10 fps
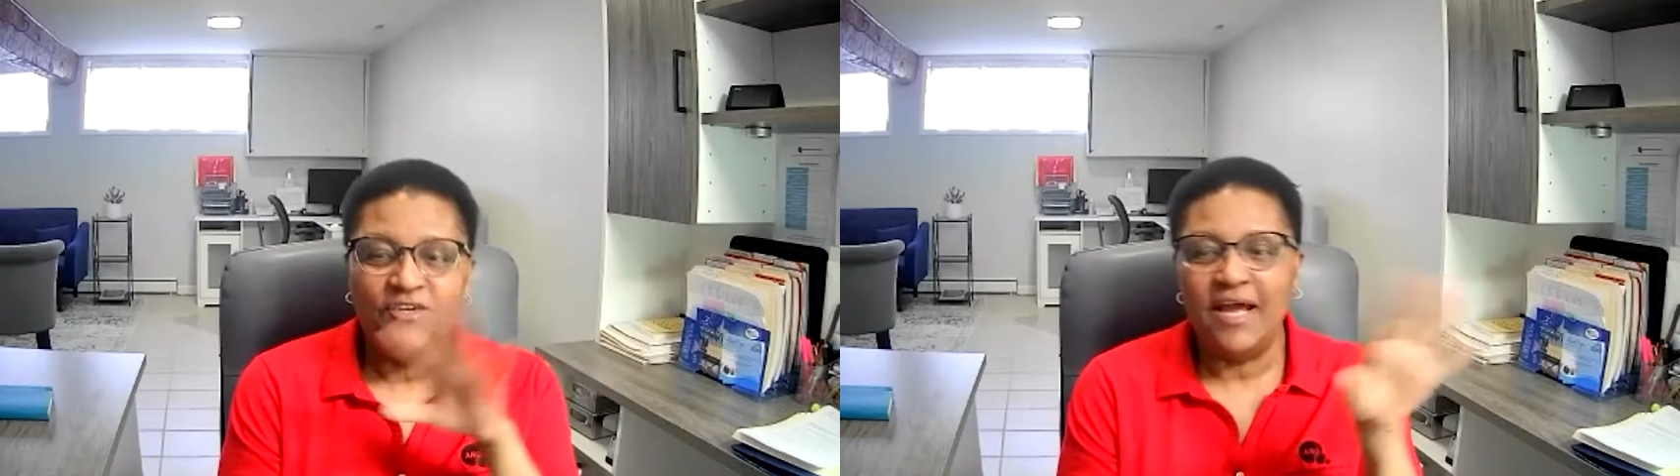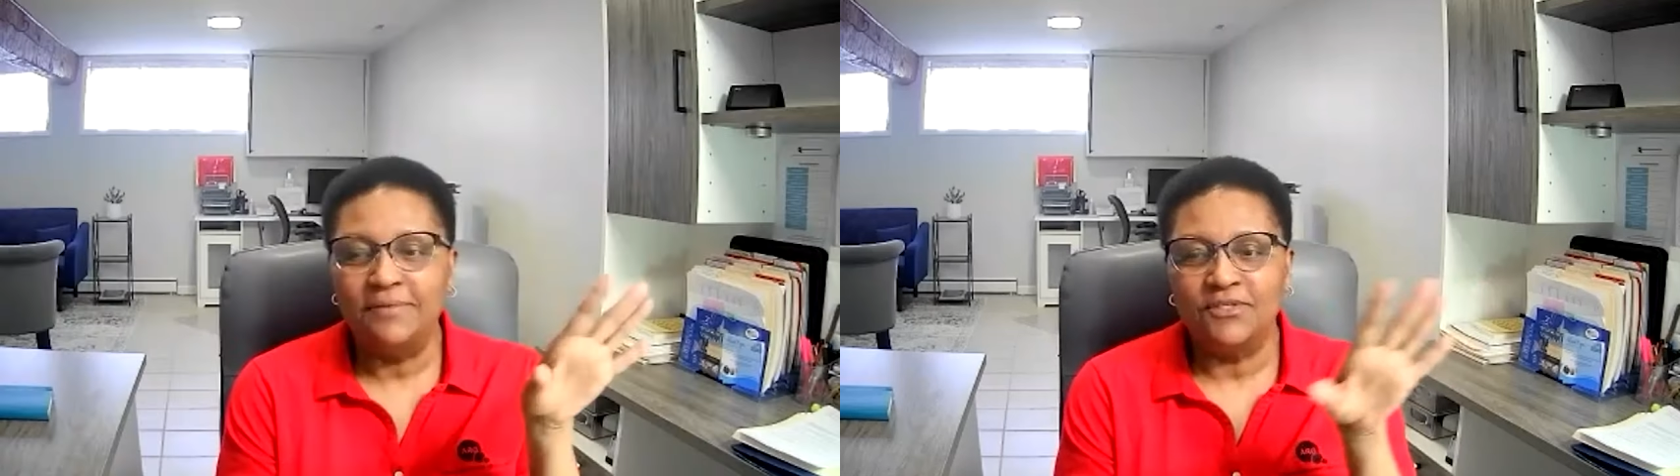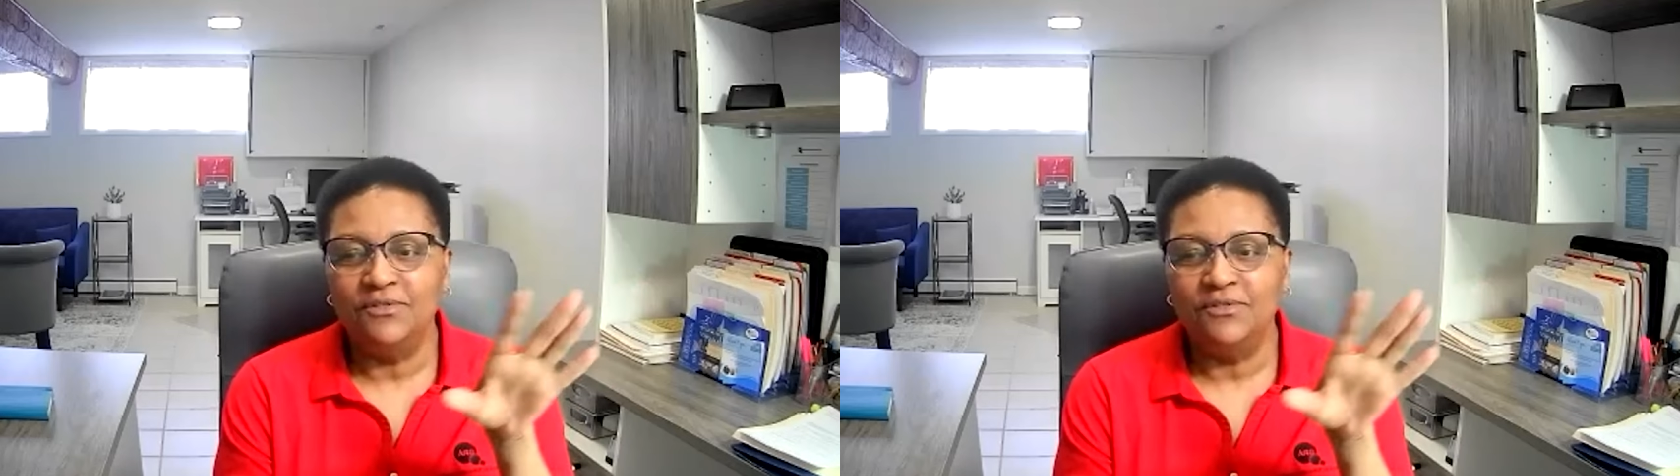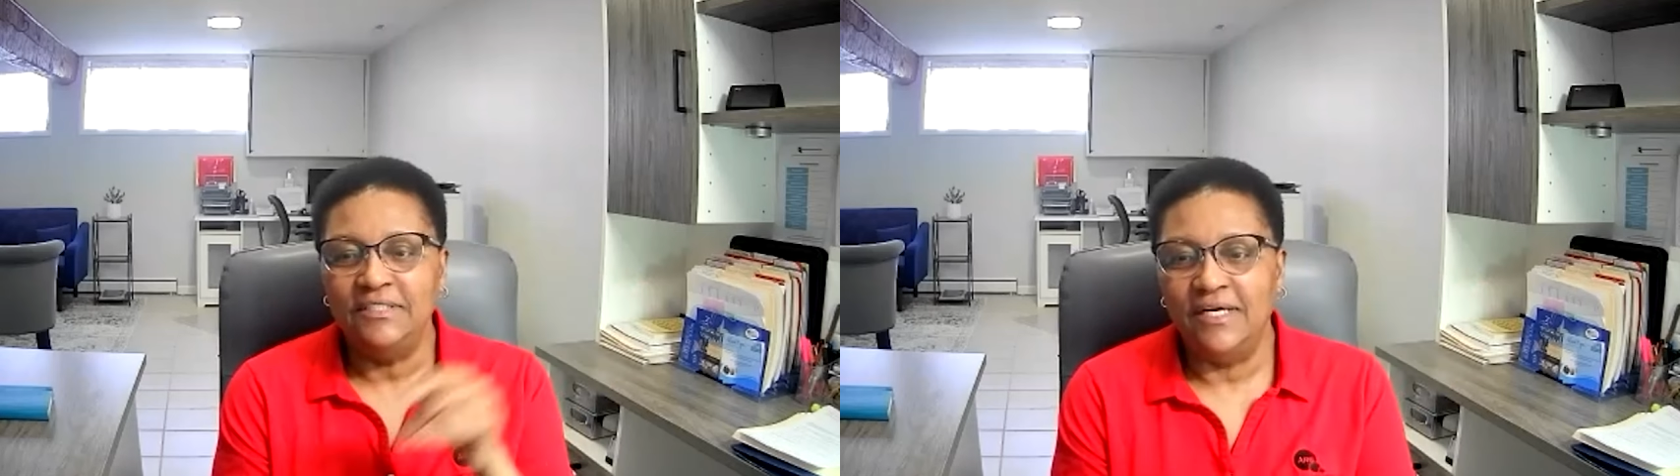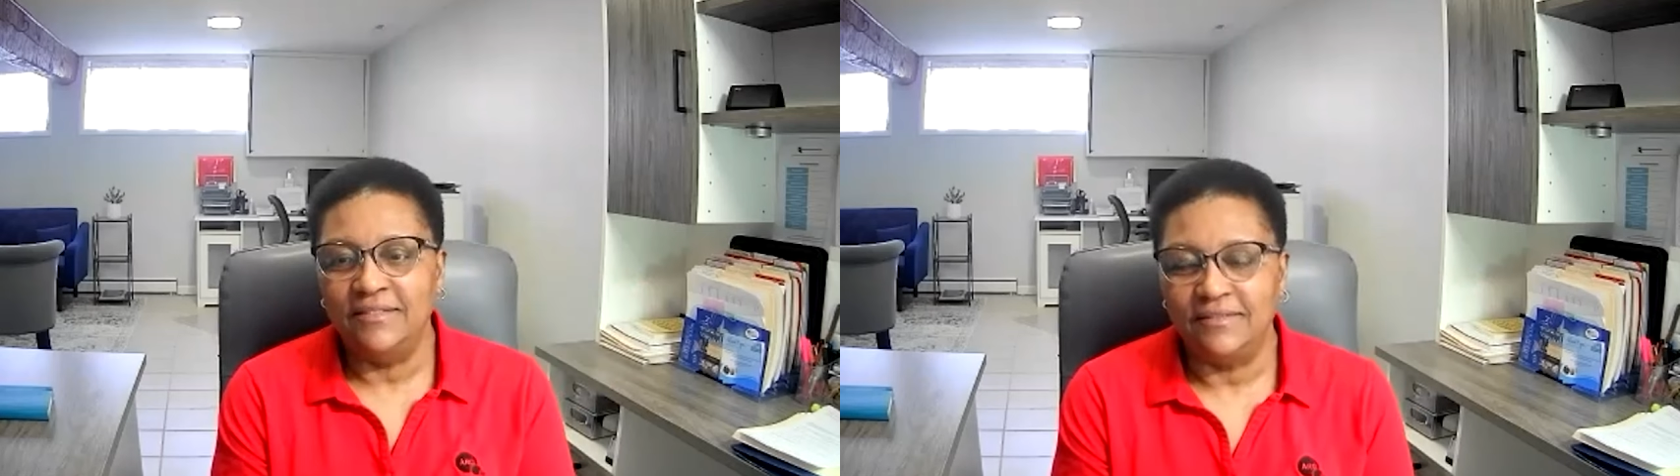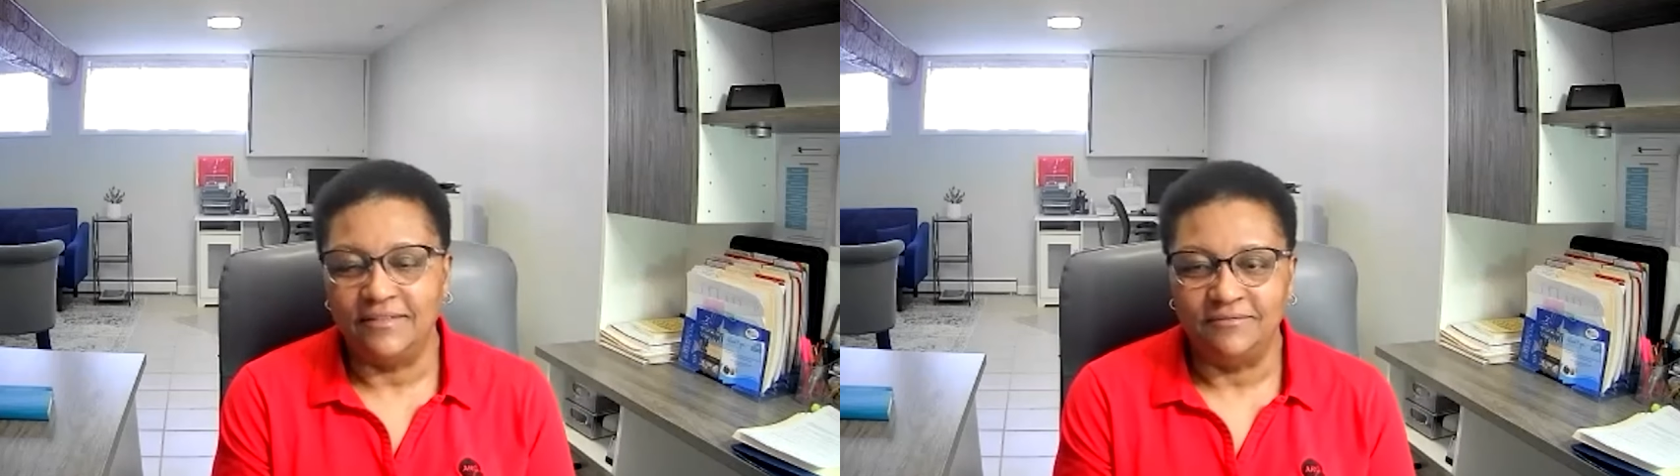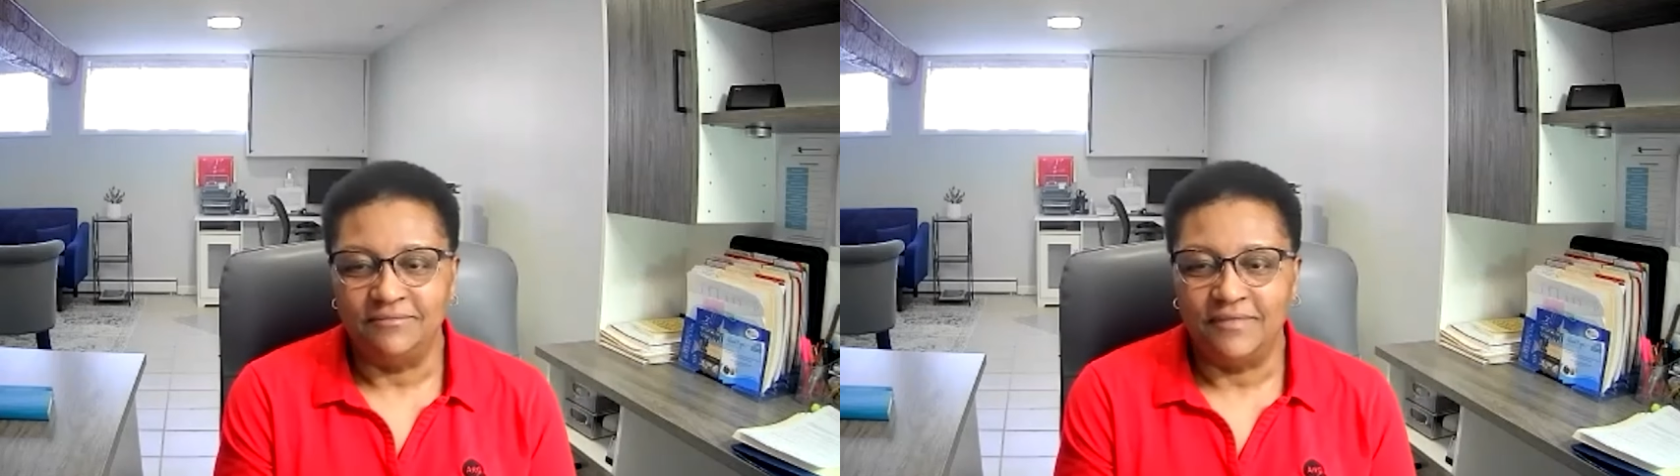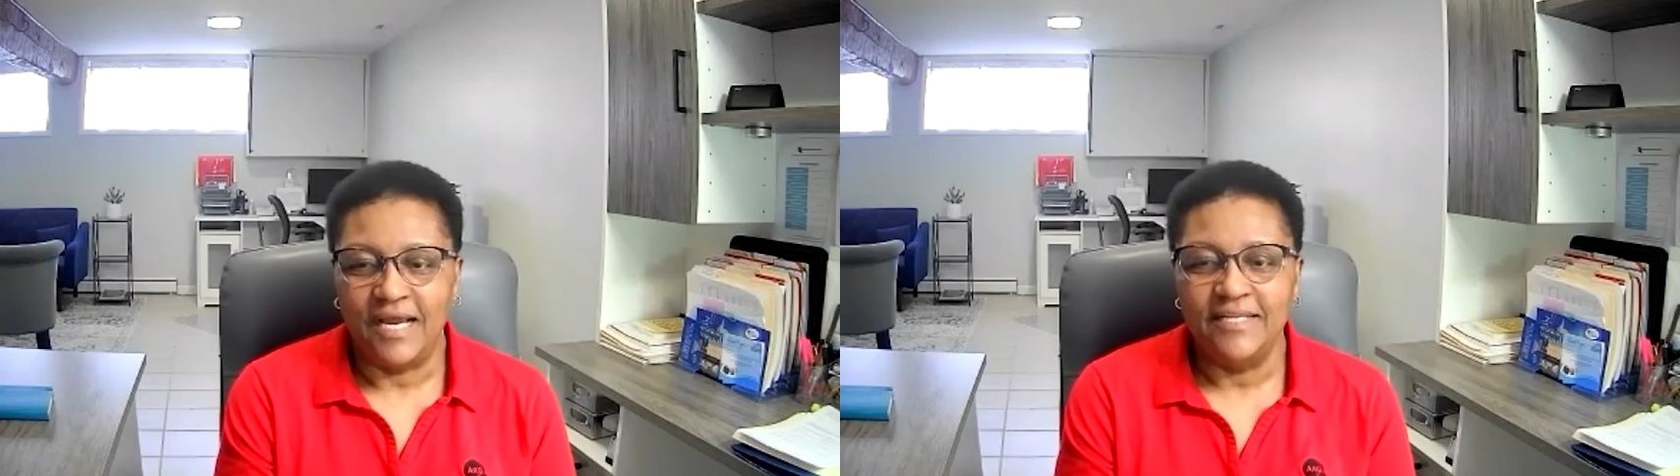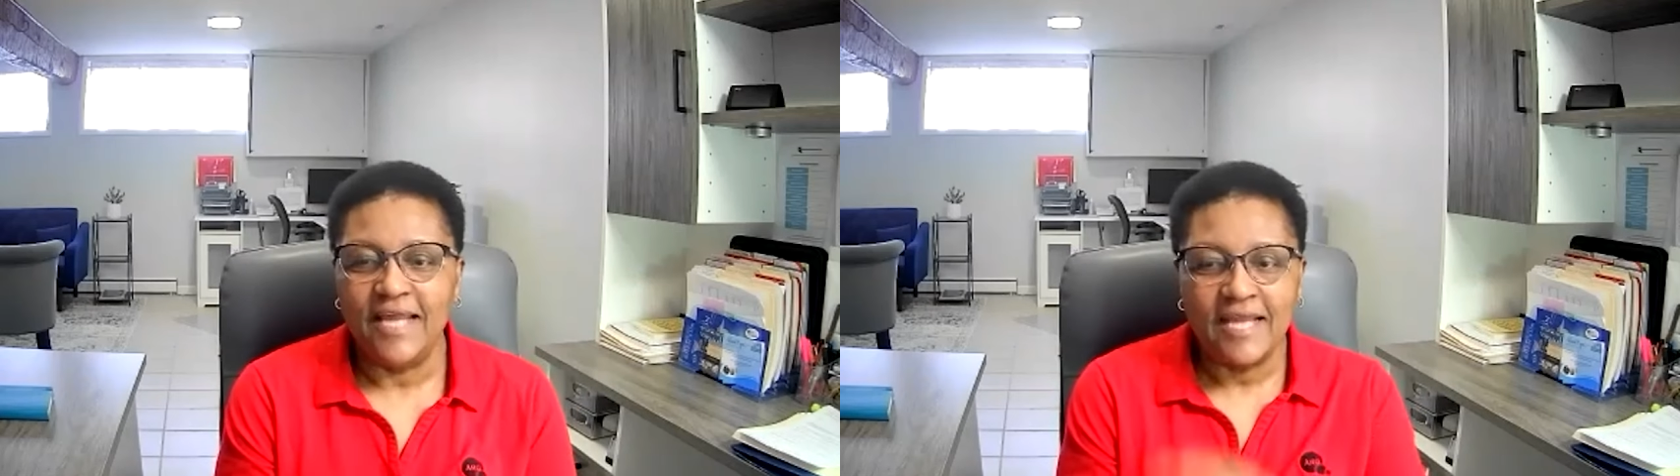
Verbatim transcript: Absolutely nothing. I,